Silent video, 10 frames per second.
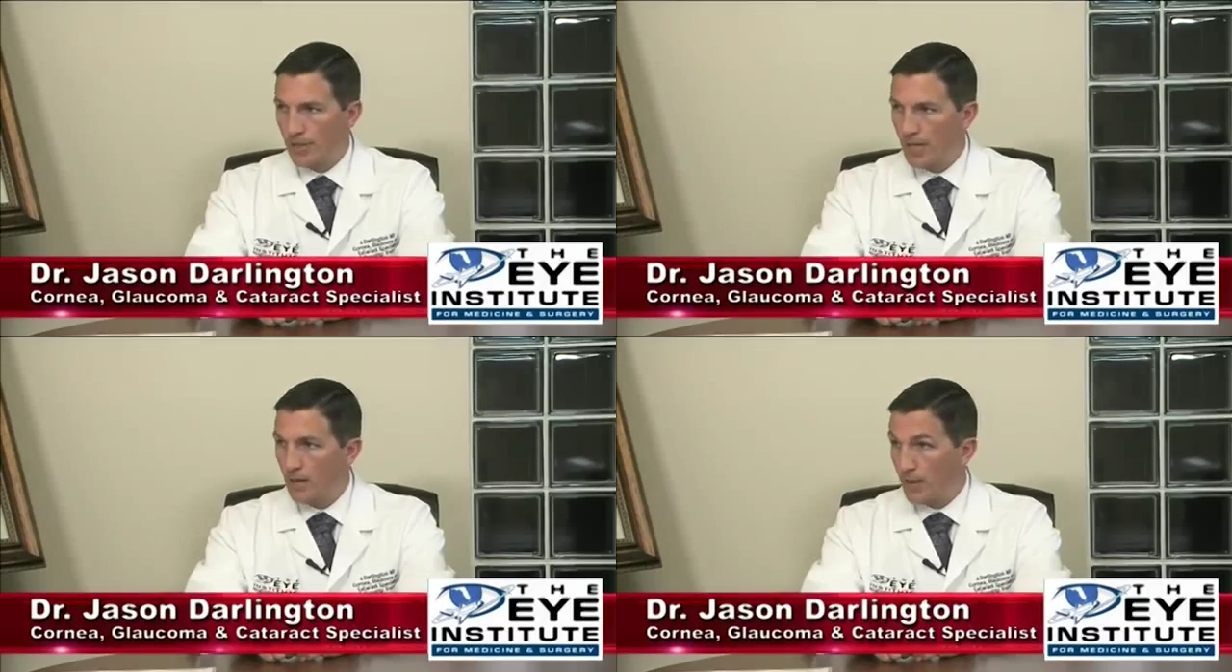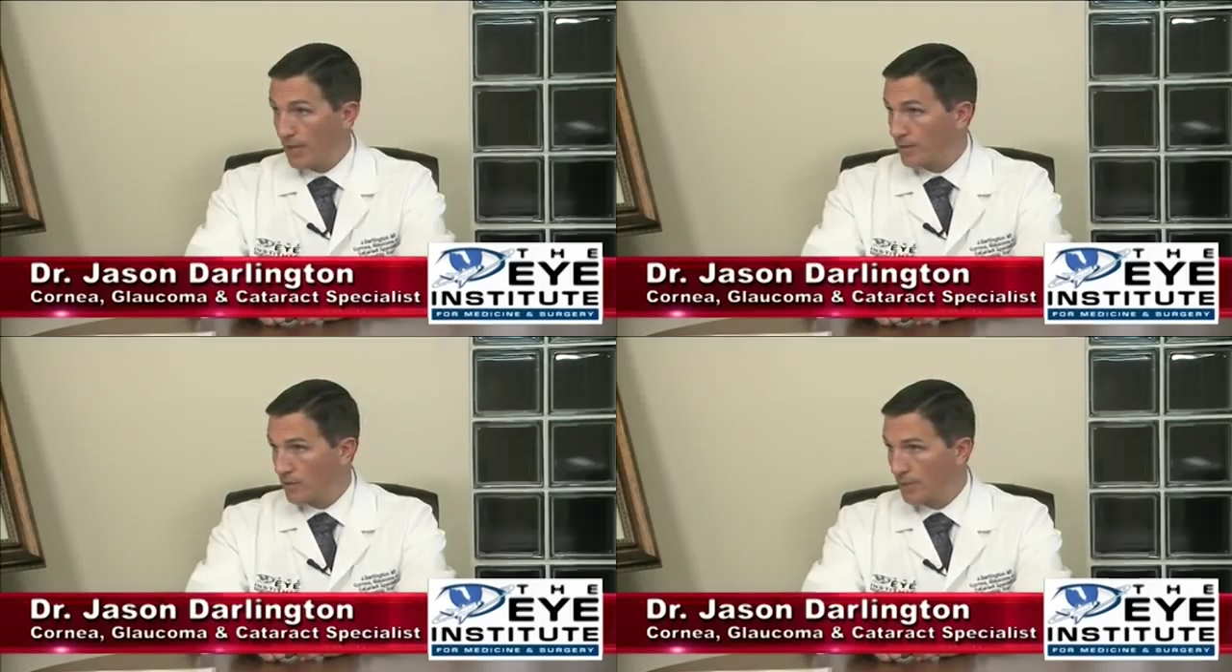
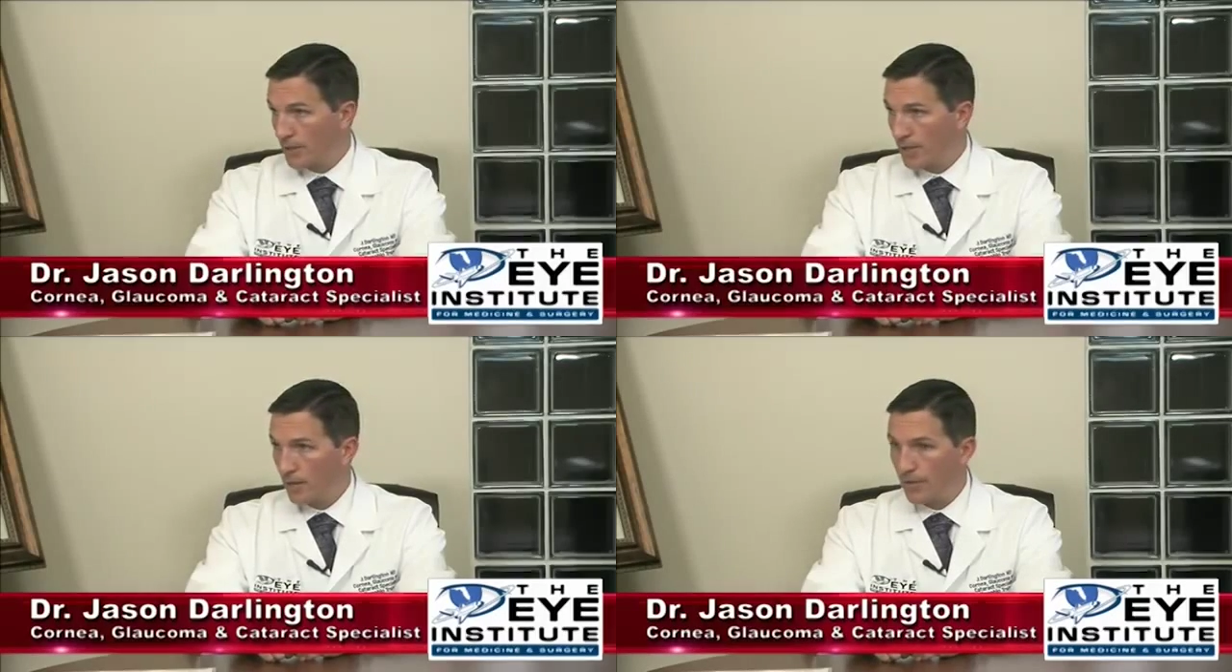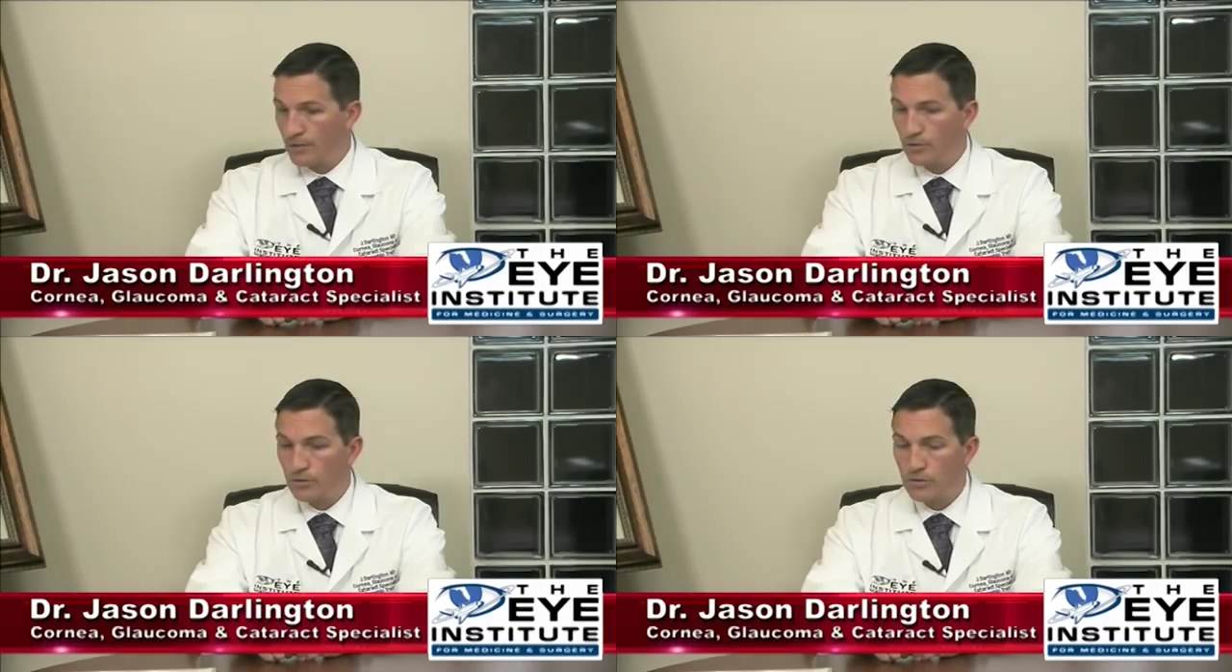cataracts and about
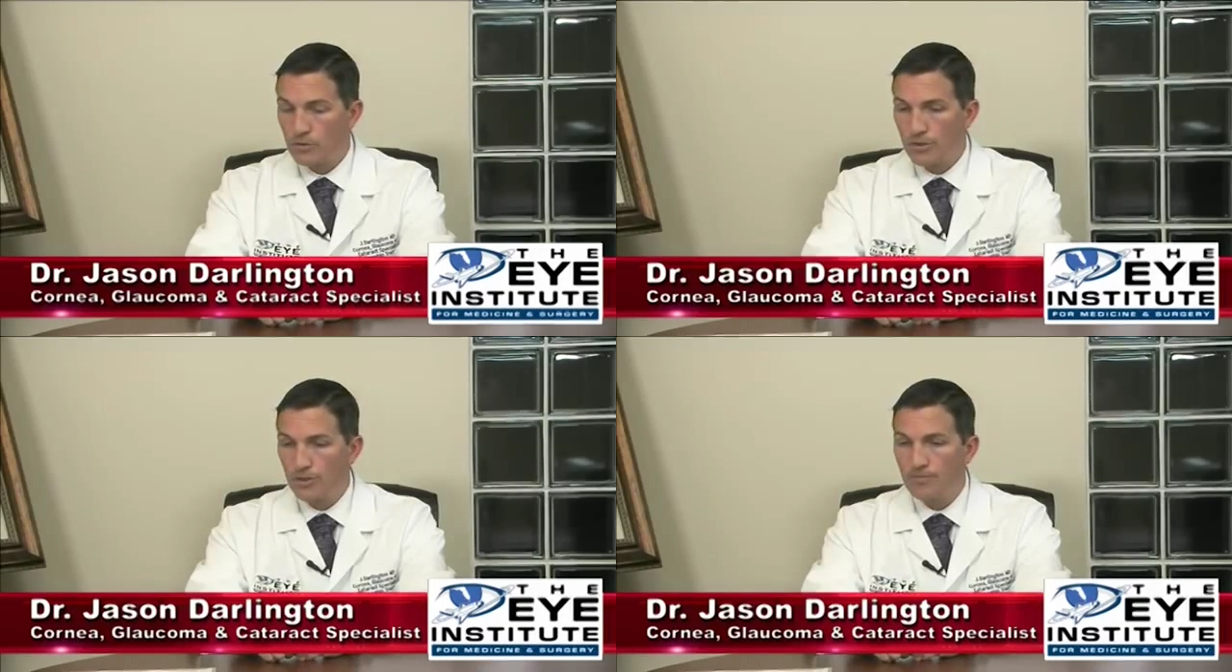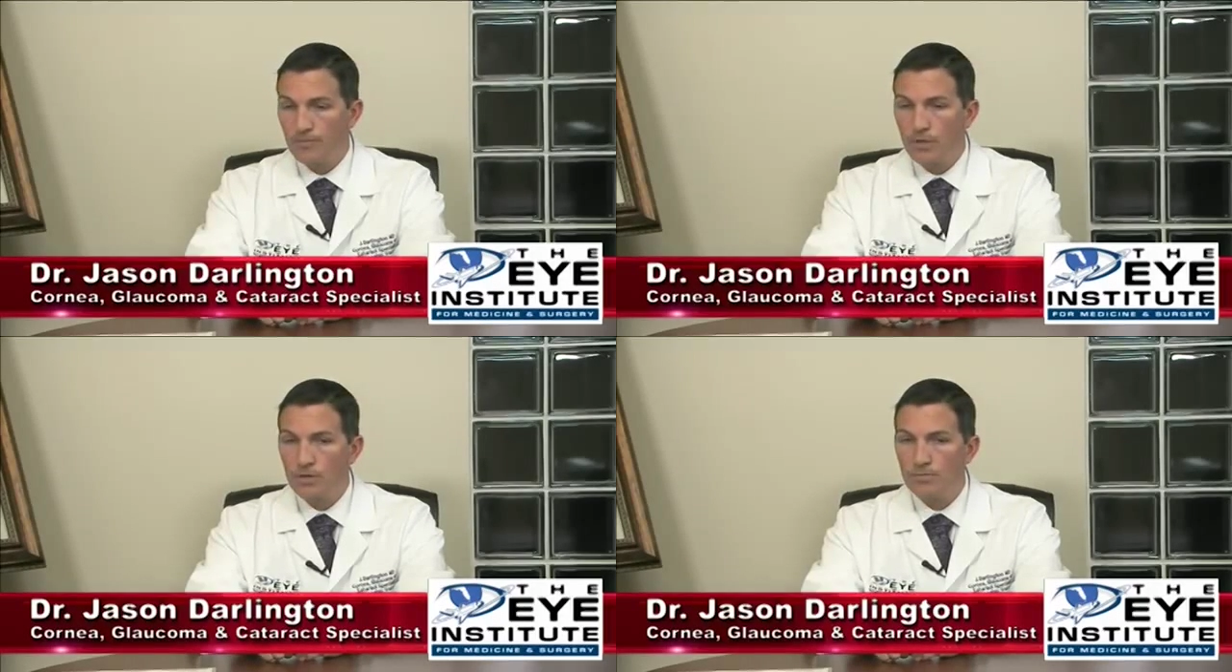cataract surgery,
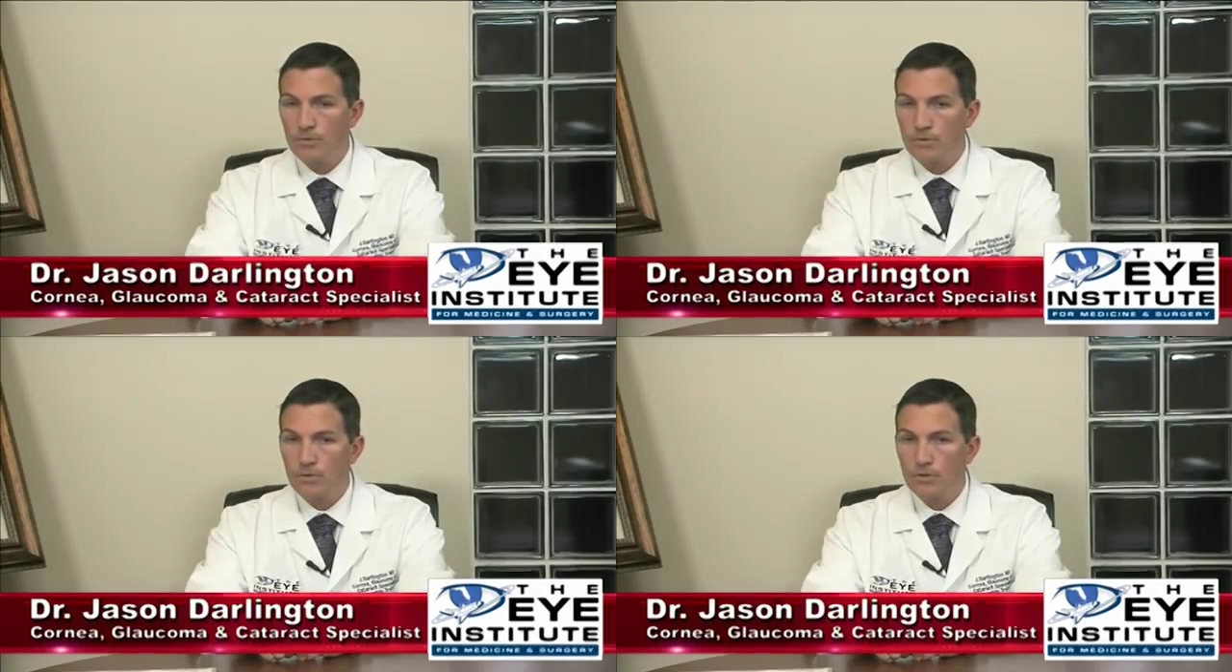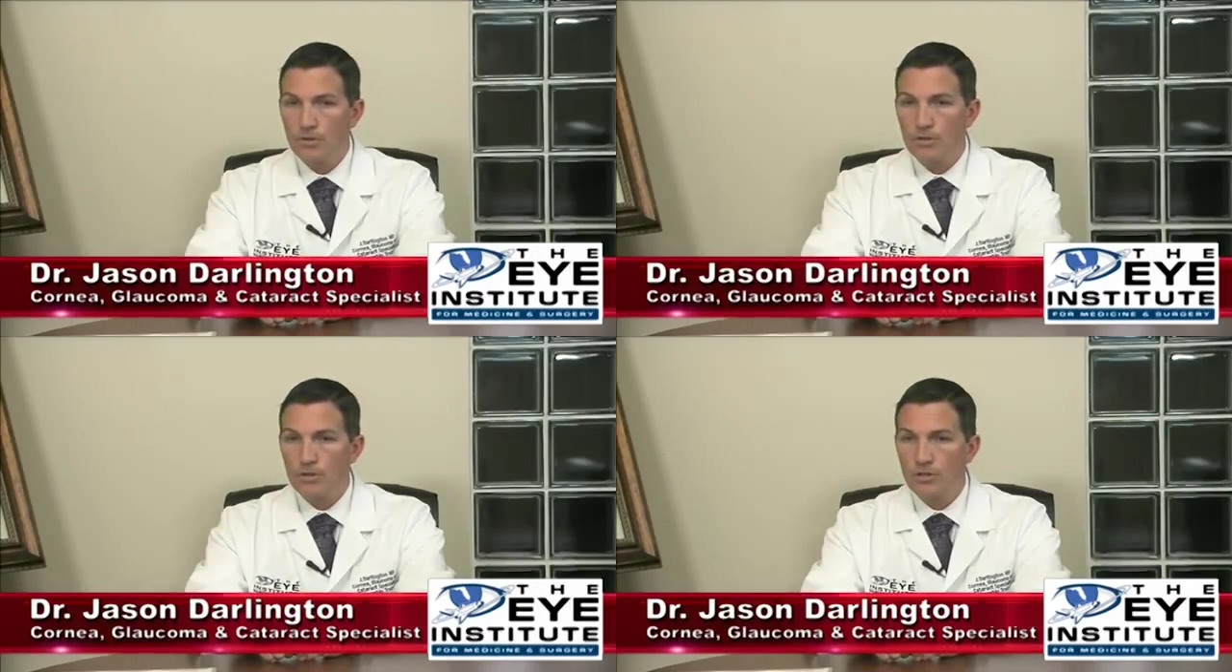
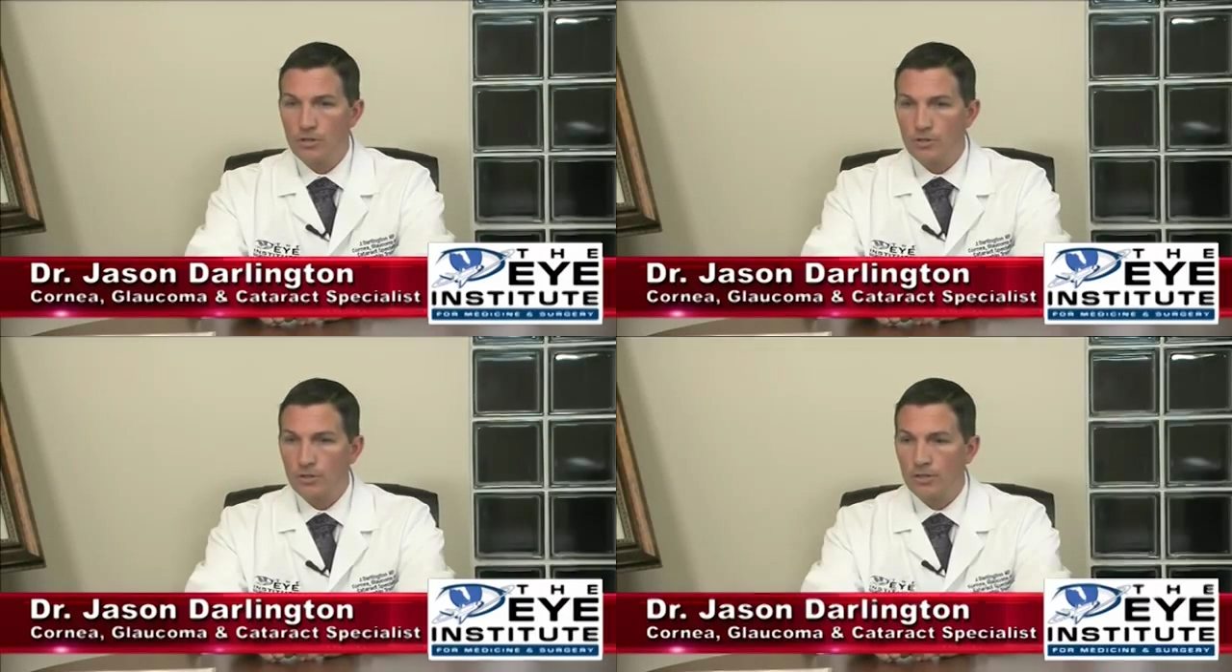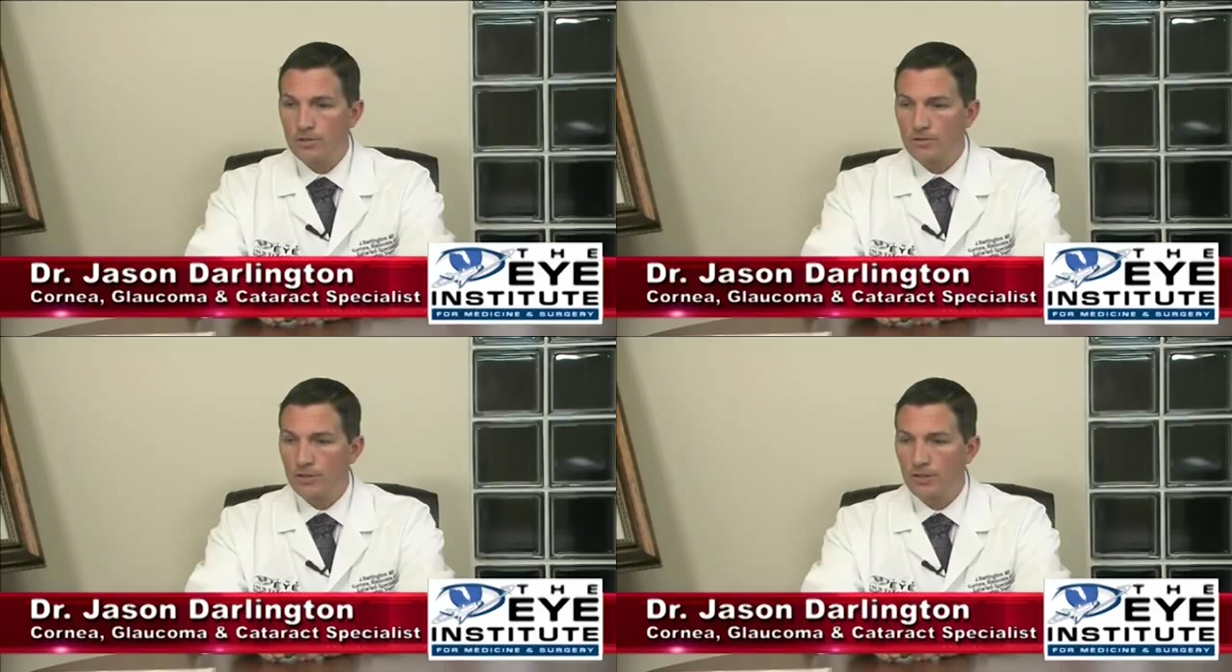the initial
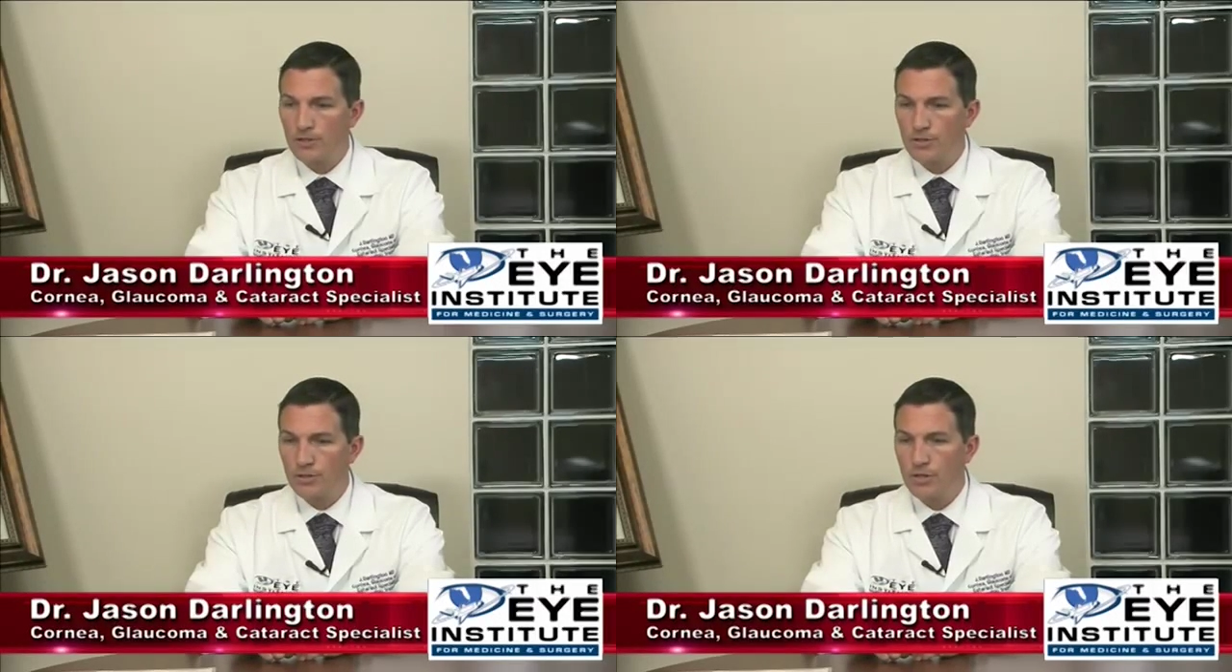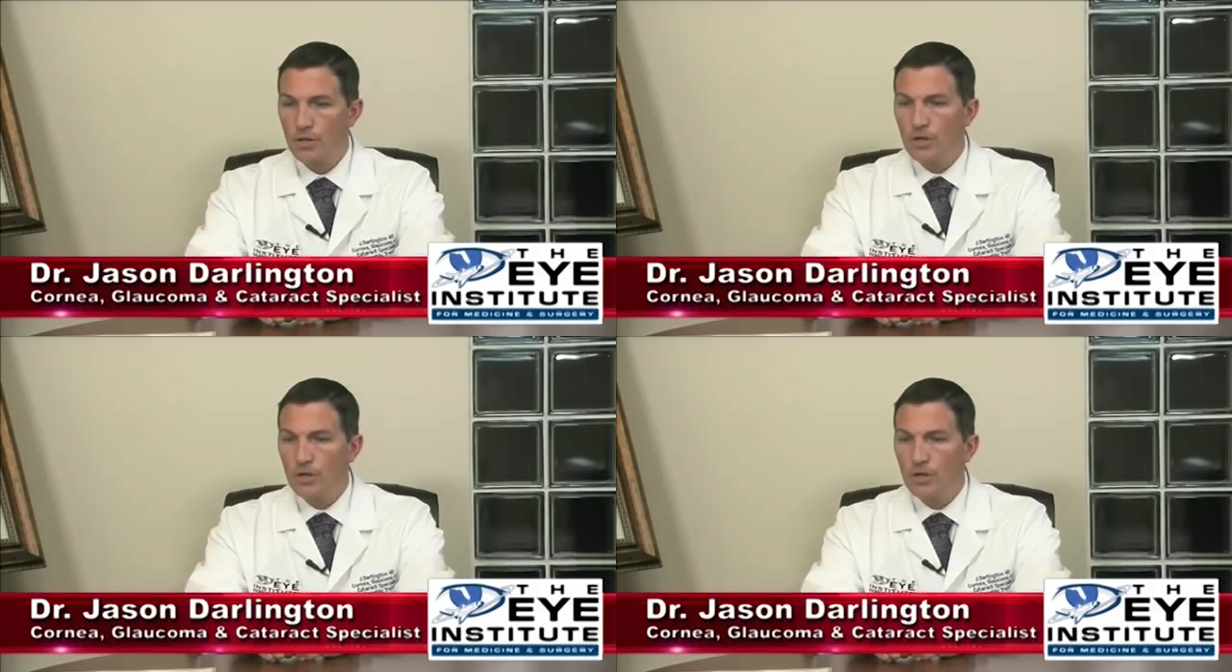consultation,